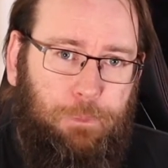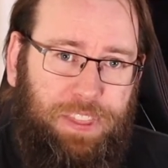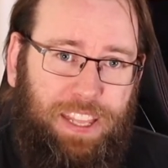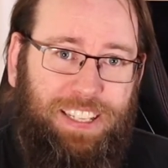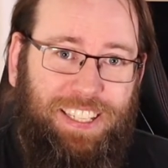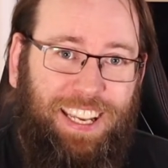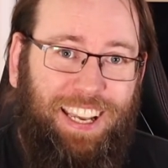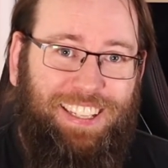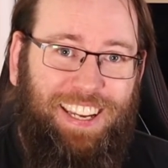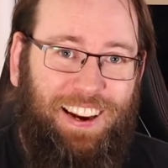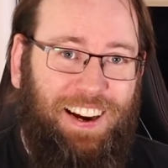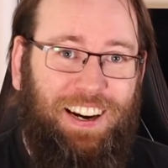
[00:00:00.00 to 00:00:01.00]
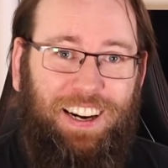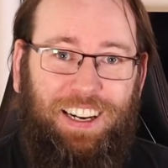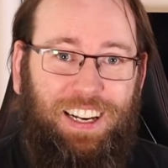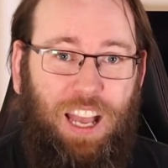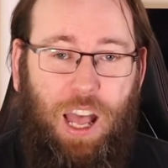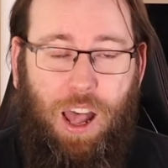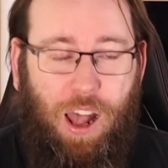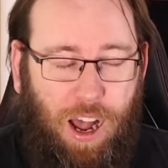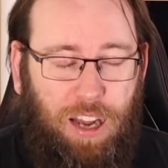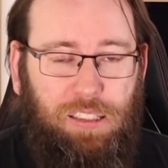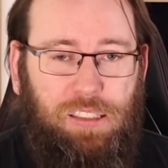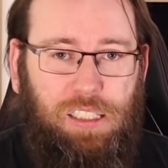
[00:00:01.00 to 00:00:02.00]
This guitar,
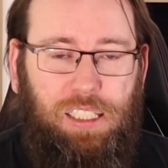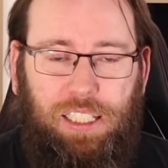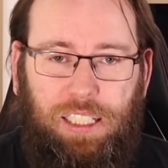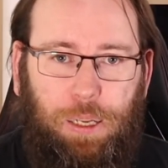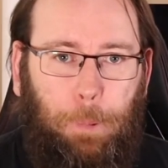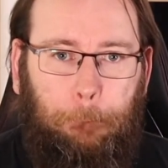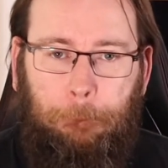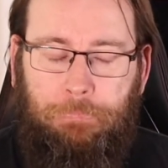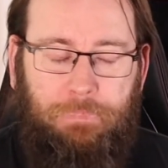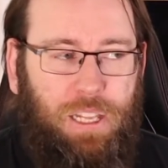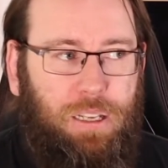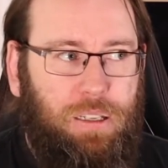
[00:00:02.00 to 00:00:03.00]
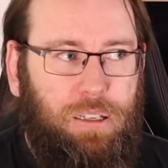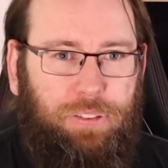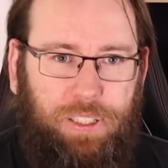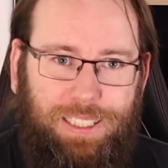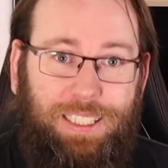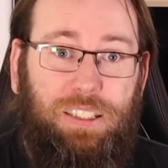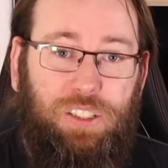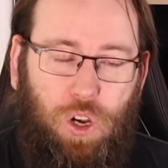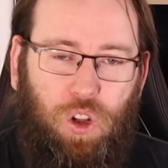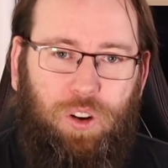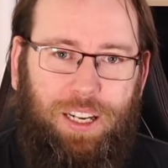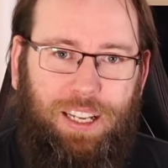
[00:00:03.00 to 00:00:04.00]
honestly, if I didn't
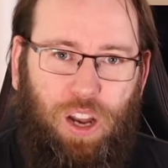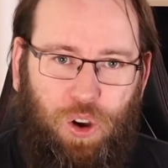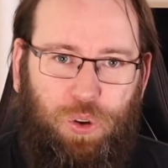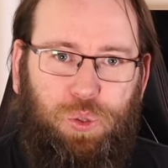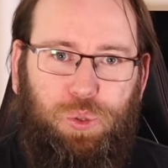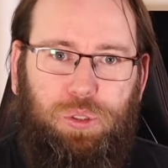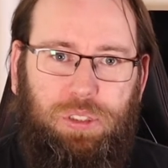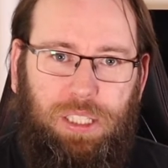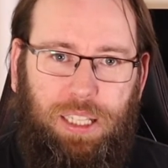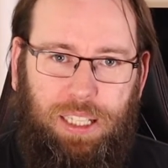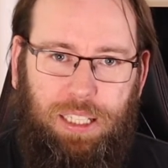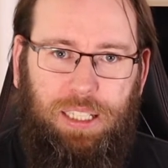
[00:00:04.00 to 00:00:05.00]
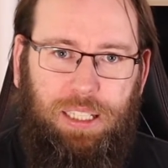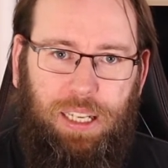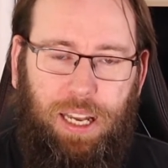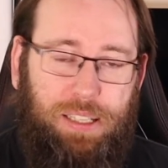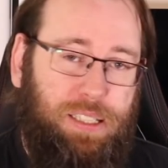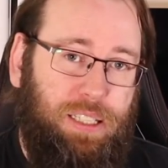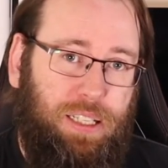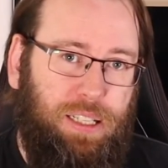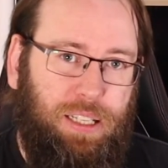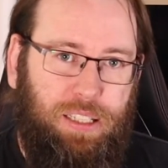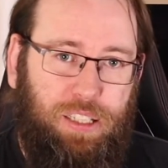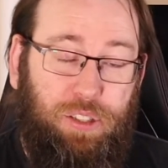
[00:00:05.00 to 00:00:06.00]
already own the SG
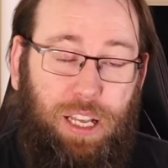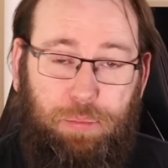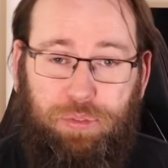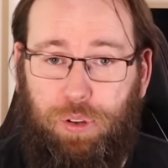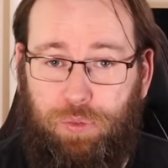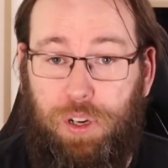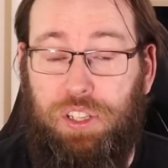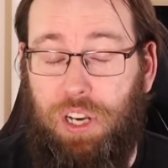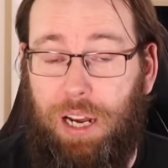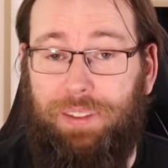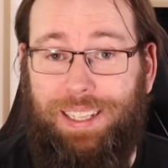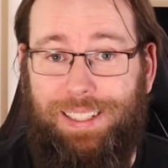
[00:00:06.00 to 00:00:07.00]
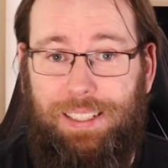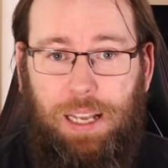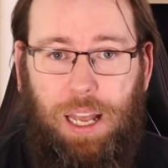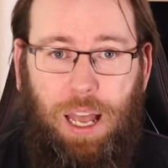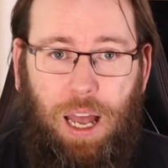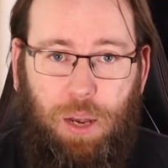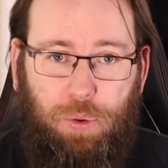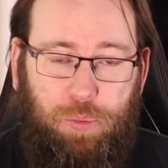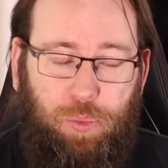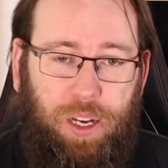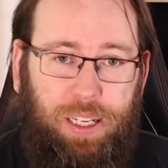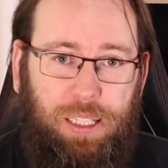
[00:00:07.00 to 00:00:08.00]
that I do, the Epiphone version of this, I would
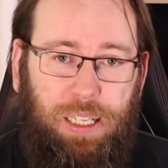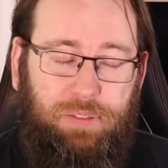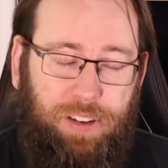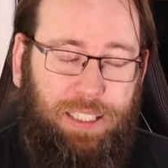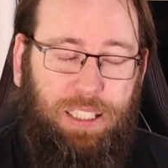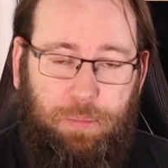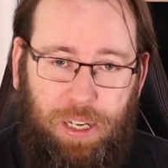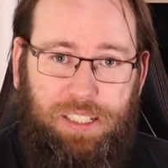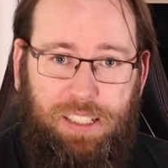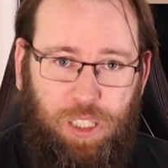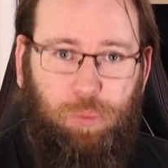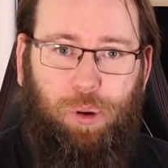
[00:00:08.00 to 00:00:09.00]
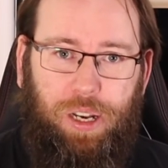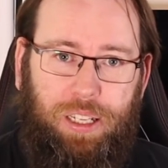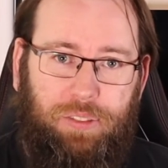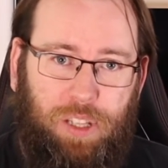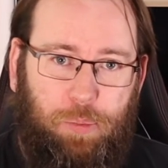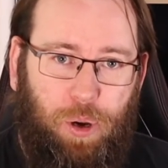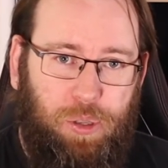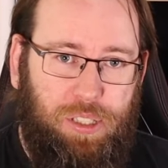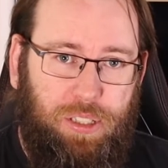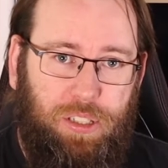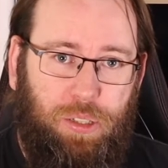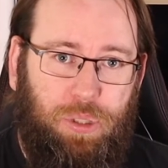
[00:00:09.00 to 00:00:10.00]
buy it. In fact, I might still buy it if they post
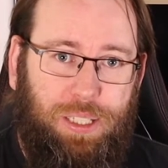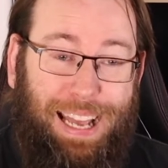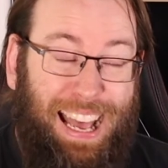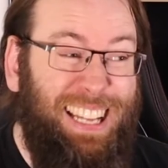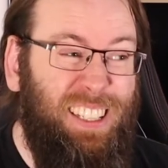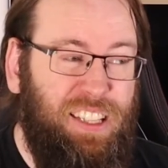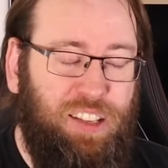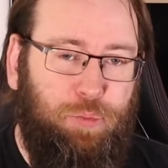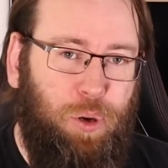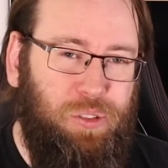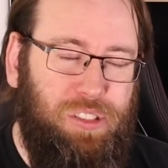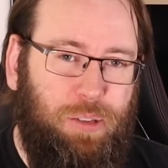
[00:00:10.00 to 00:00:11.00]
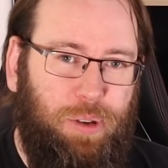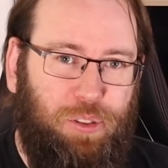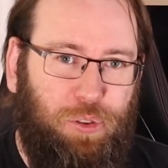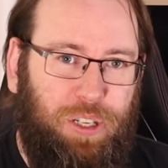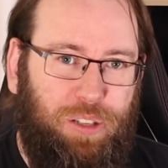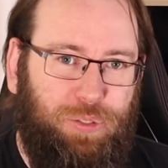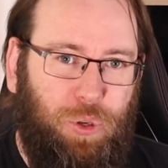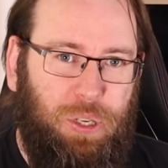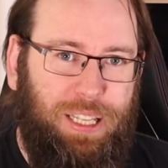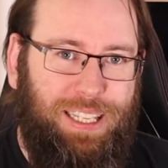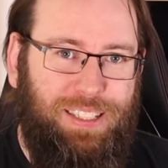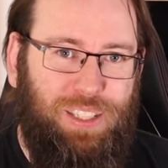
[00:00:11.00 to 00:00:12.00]
another one. And they've posted about 3 or 4
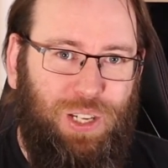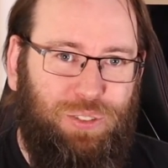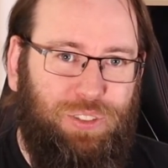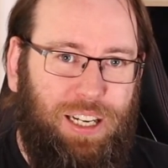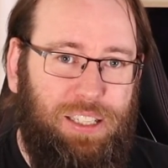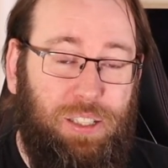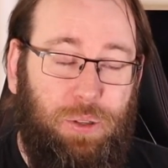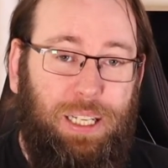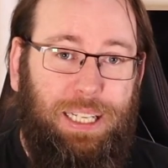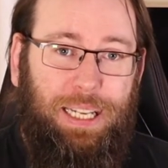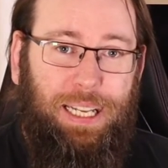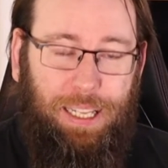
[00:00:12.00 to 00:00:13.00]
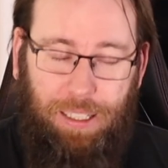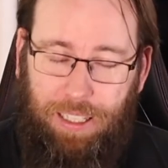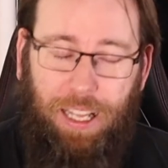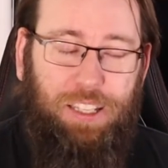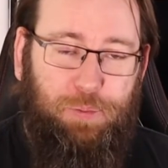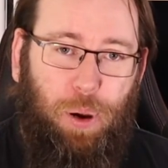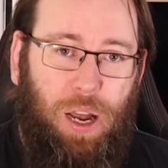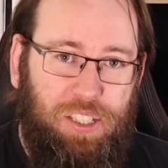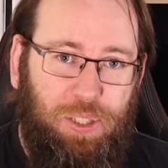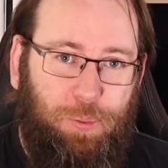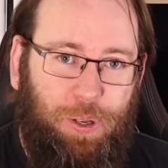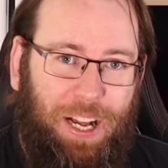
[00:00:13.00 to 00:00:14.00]
of these so far. So It's
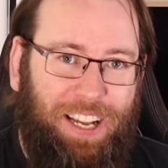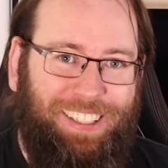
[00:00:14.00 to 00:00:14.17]
possible.